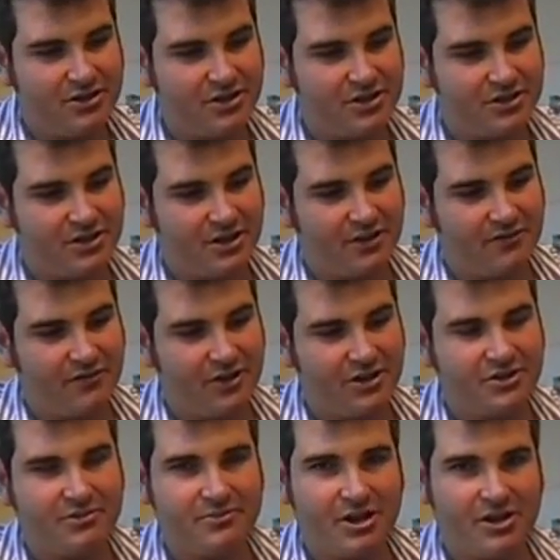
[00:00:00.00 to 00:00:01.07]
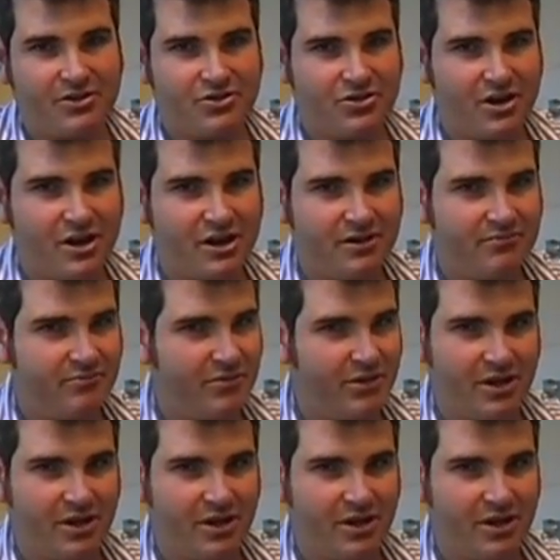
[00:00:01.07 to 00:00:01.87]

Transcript: just uh, flush them down the drain.